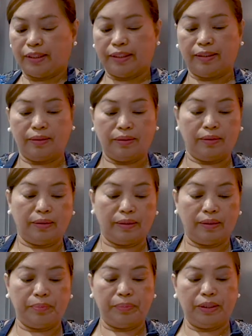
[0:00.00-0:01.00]

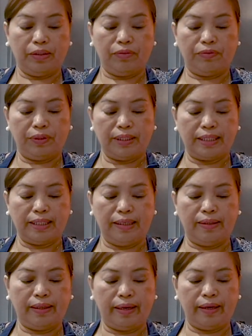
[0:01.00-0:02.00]
Got a bit of
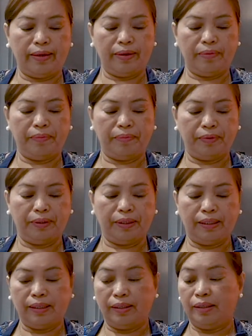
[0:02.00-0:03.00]
seed there.
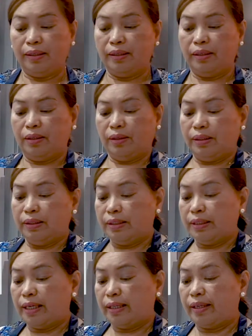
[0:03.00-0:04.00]

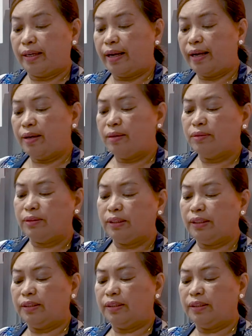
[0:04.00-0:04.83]
Take that out.